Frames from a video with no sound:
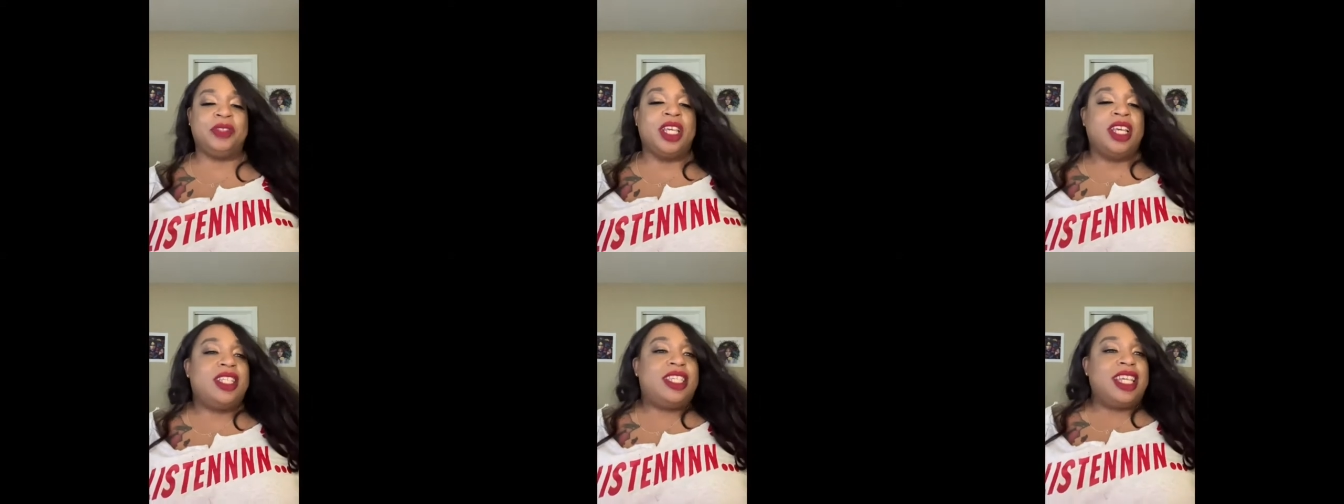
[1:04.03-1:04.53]

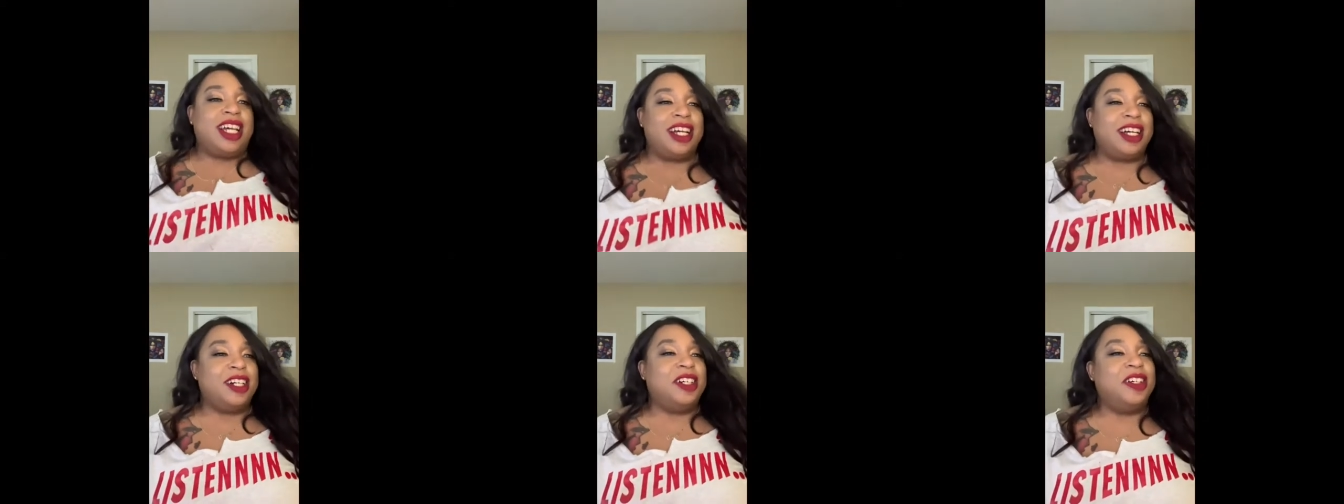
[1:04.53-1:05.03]

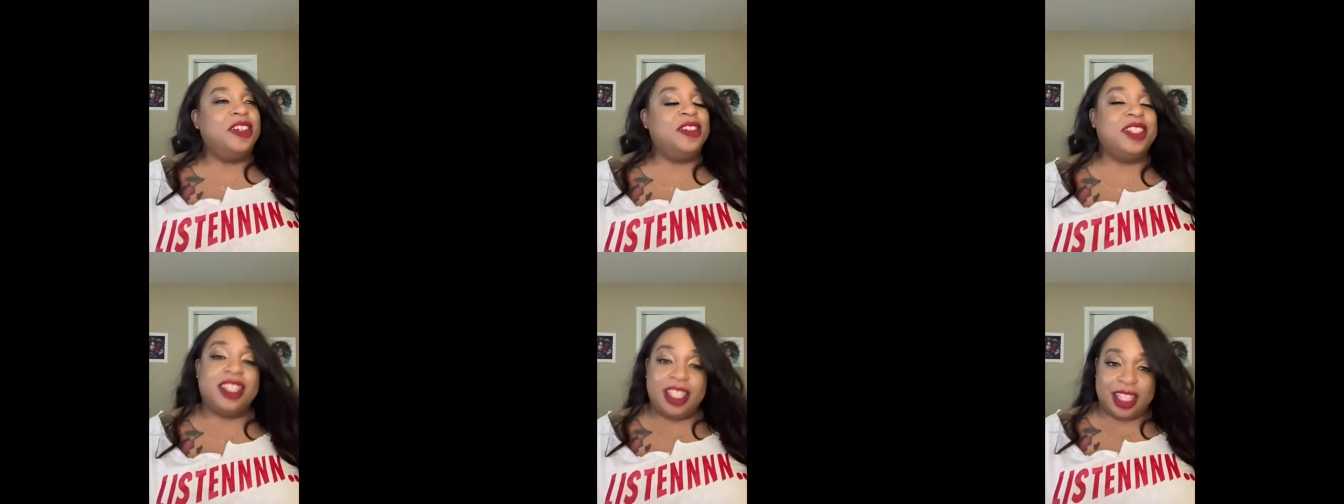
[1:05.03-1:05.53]

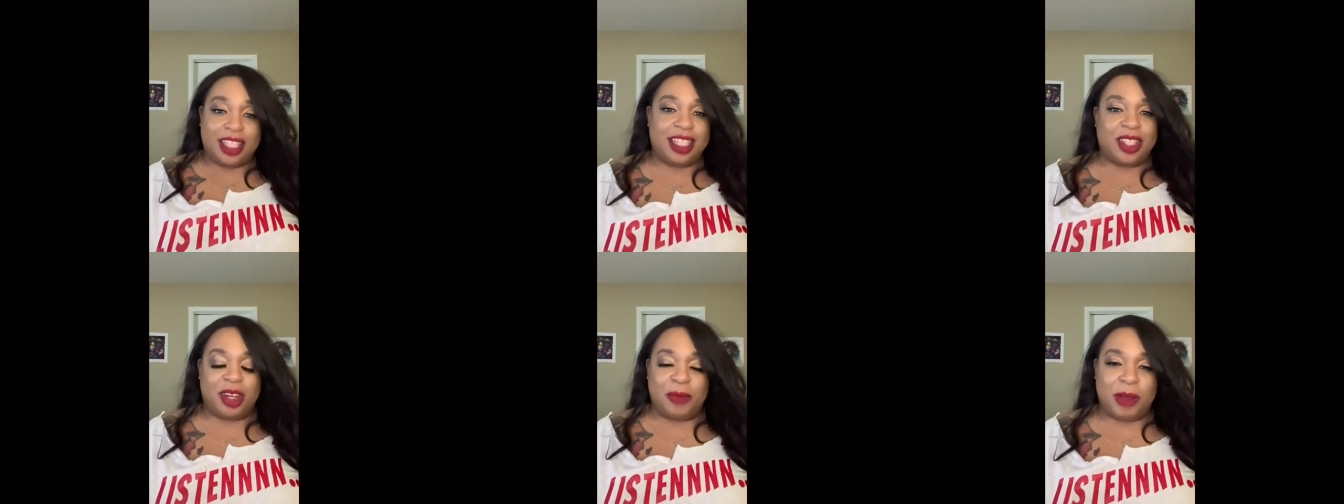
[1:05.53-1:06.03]
So this is
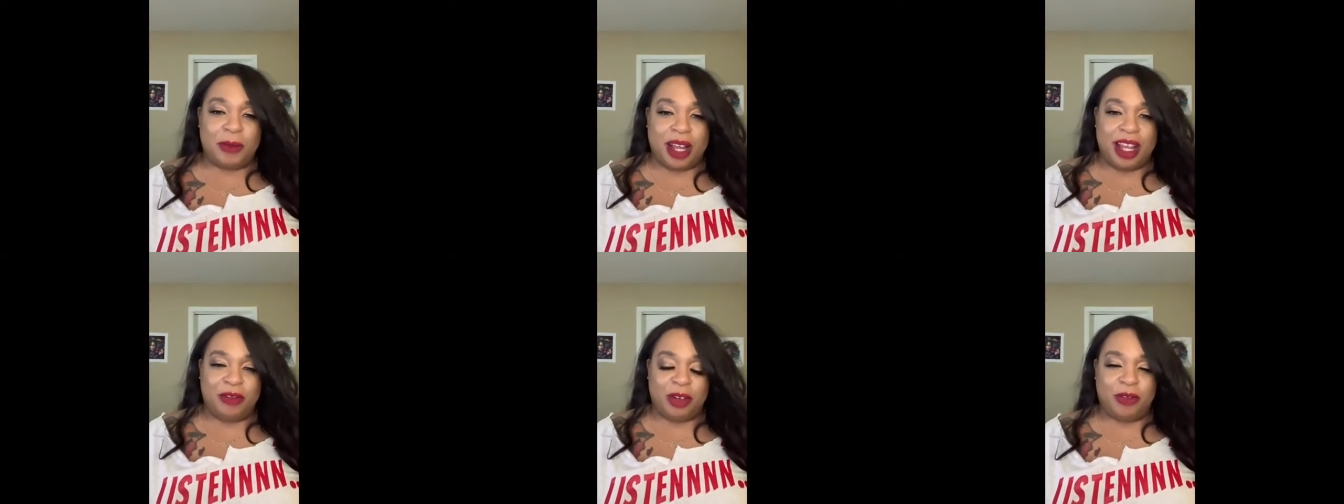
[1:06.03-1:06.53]
going to be
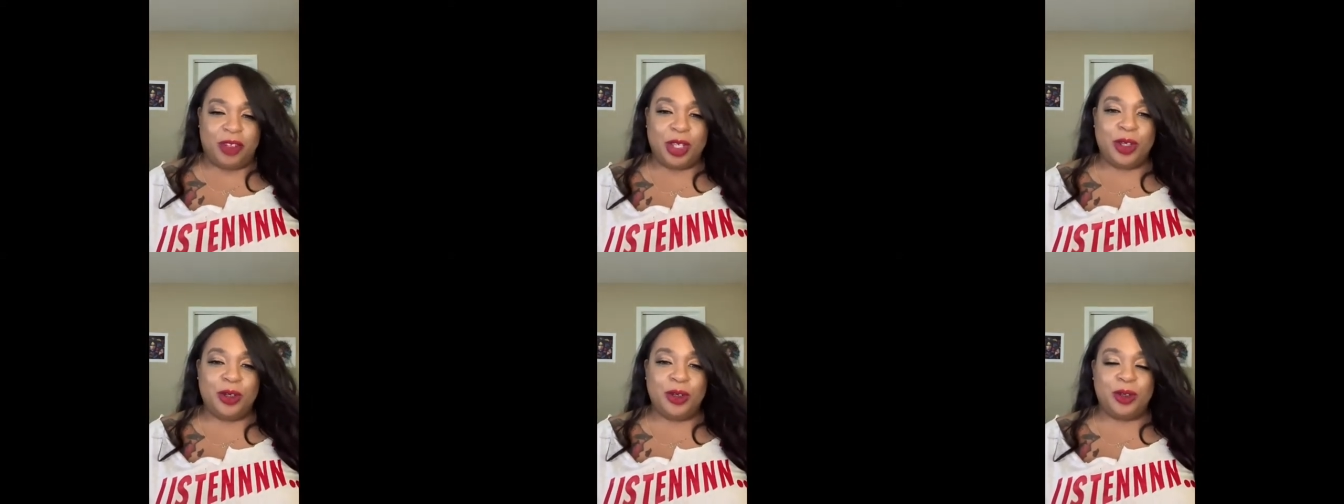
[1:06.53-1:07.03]
my
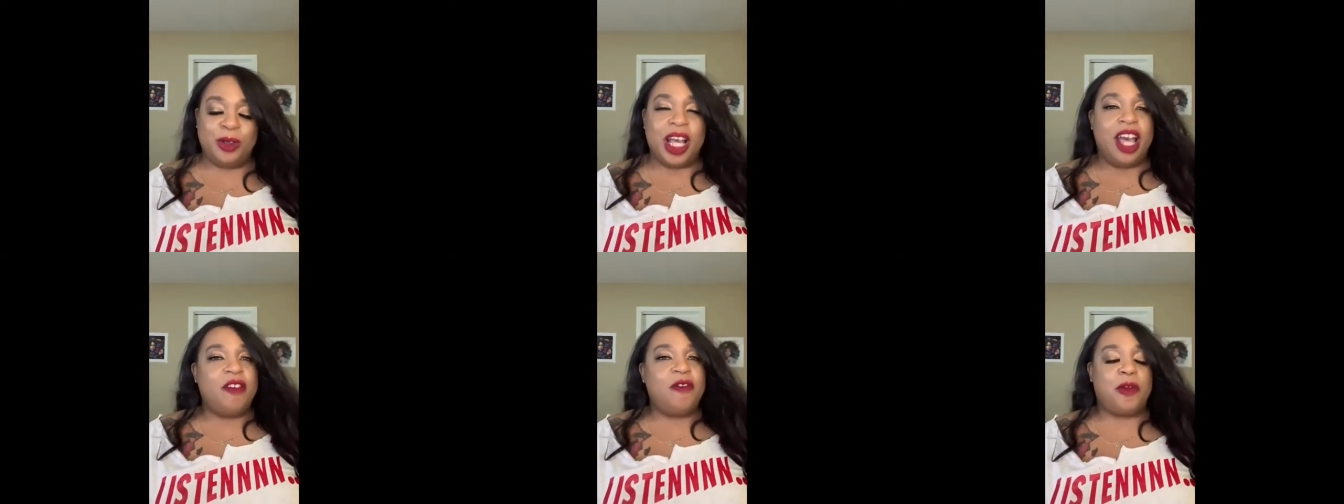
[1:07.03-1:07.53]
review
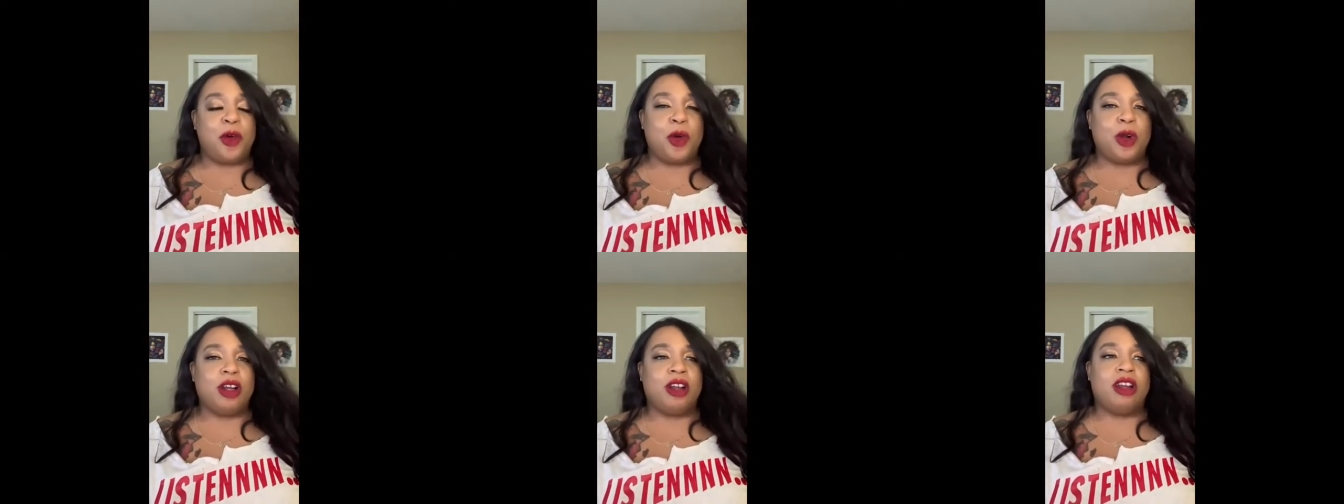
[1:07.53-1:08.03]

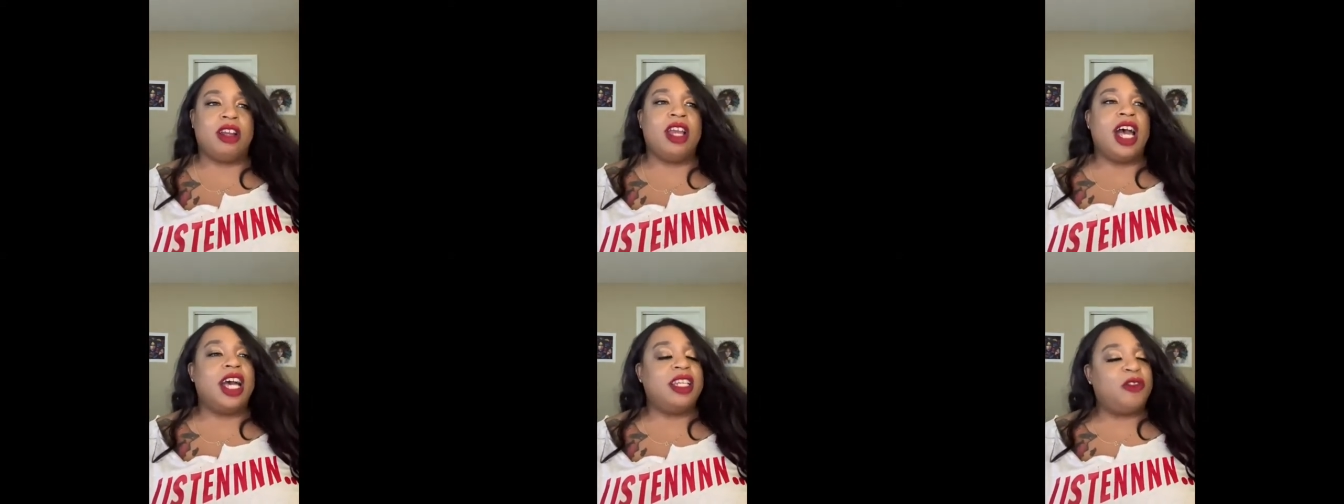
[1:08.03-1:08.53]
for
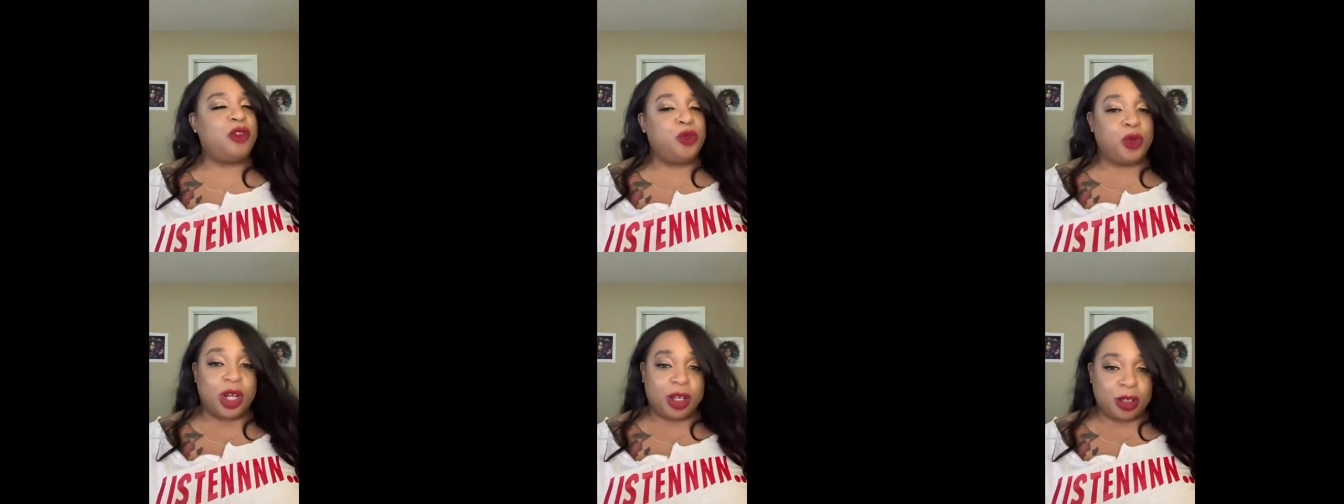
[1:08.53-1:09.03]
A Different
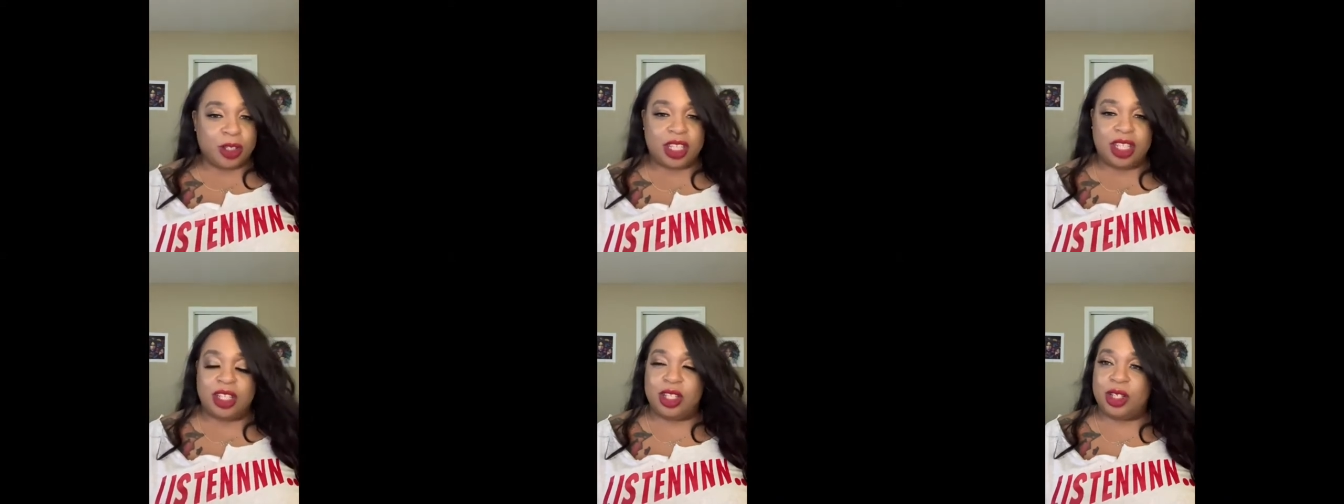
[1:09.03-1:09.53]
World
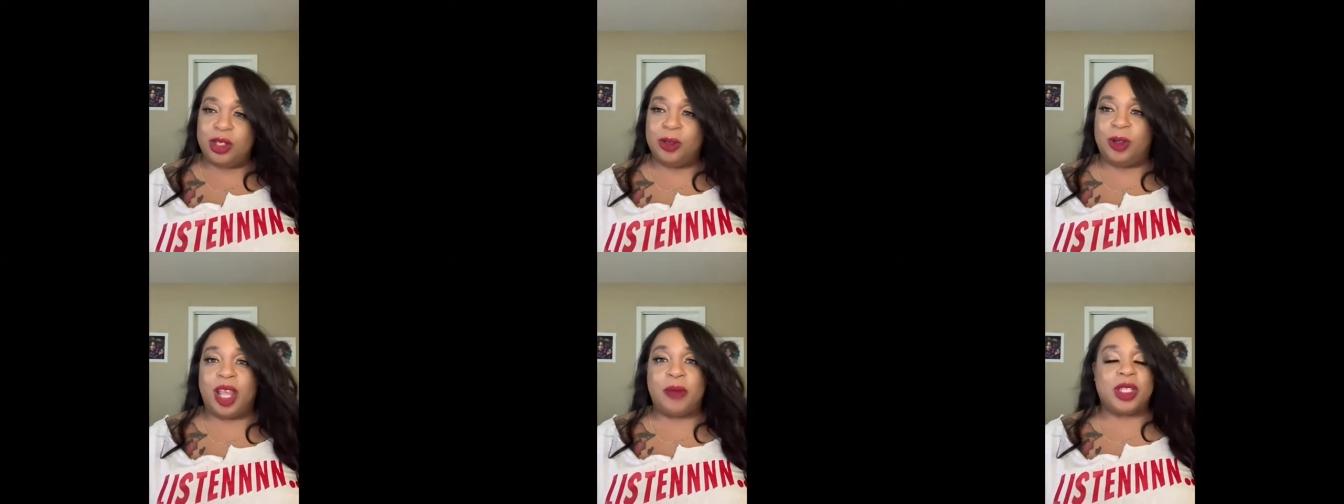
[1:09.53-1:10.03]
Season
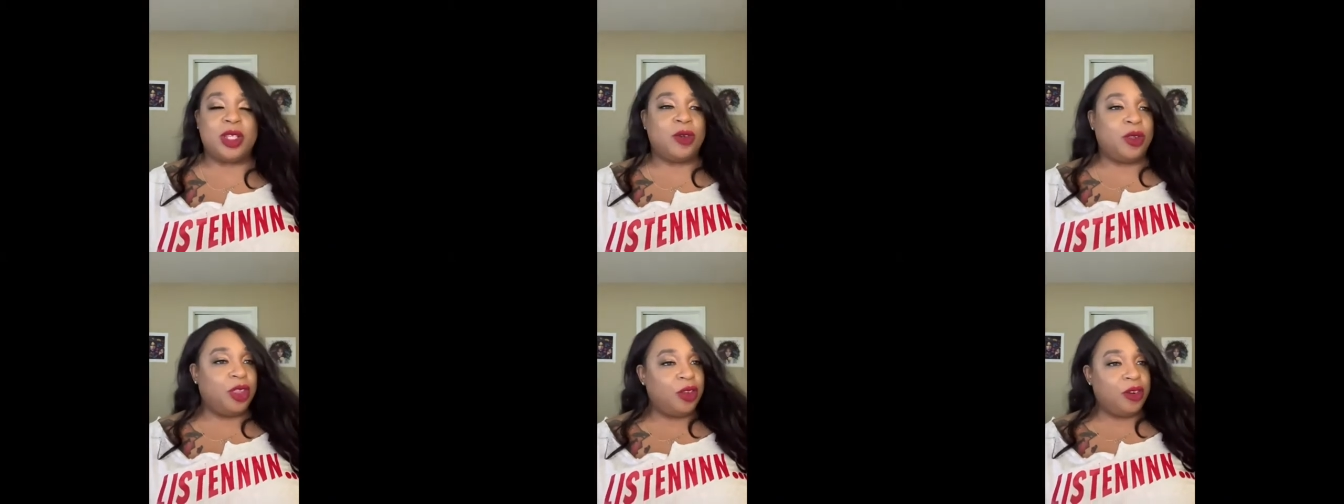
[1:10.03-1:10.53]
2,
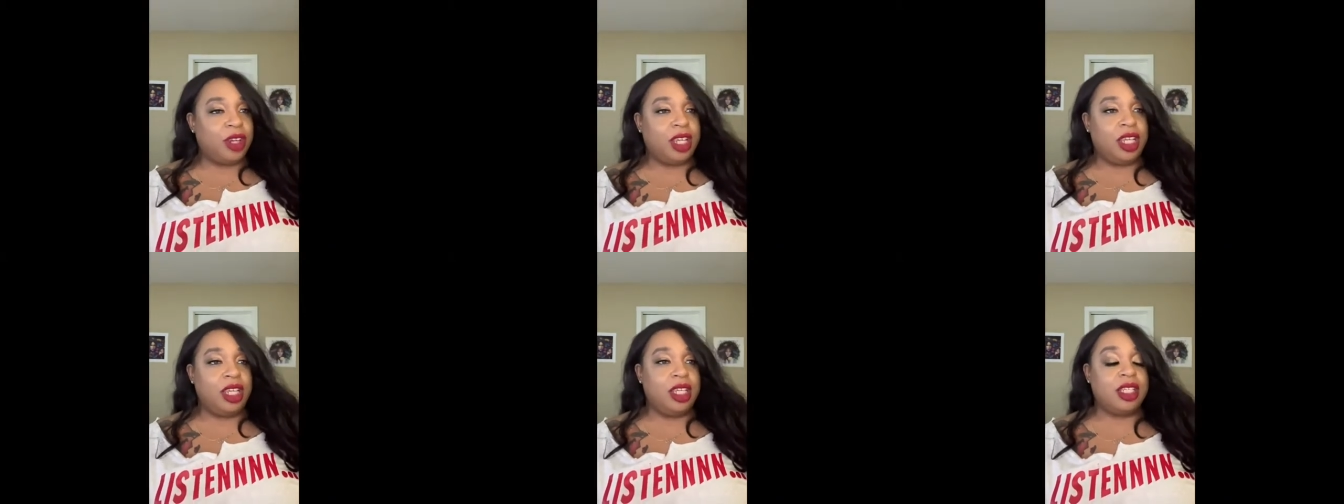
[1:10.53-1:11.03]
Episode 3,